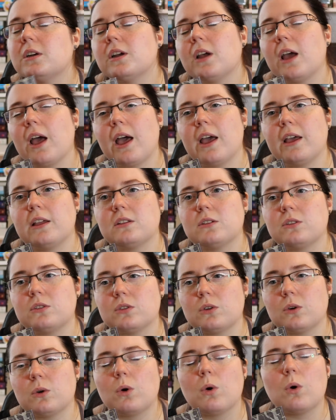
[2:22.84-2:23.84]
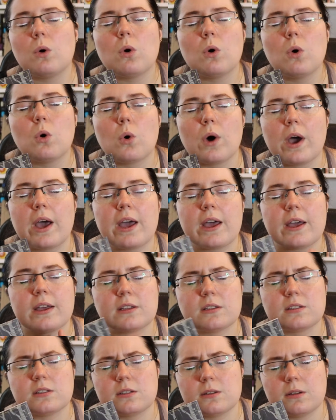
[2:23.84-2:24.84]
And oh, it
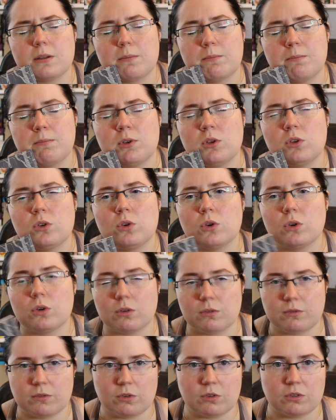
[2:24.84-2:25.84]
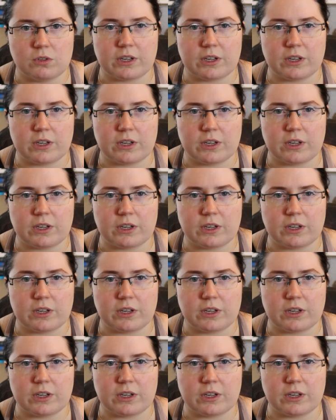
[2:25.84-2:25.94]
is beautiful.